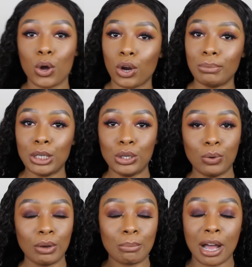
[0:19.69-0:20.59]
going to be
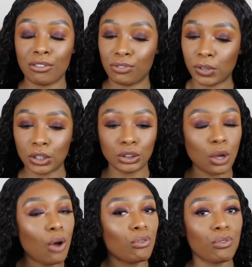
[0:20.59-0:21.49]
doing my first
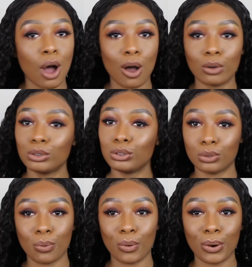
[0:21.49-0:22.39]
fall
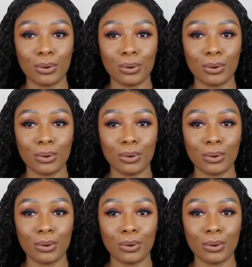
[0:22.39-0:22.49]
tutorial.